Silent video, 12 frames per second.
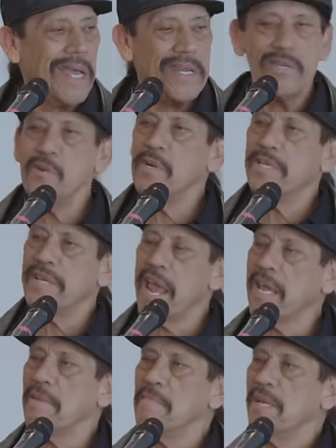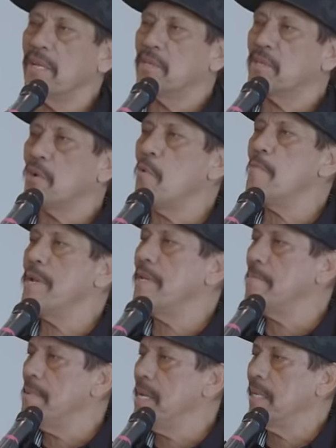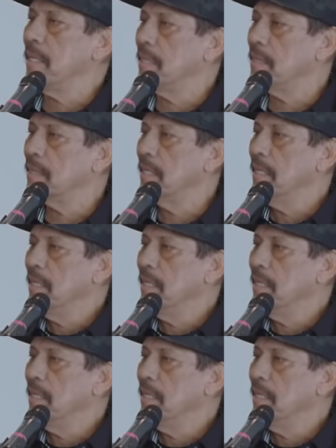And you had taken me to so many meetings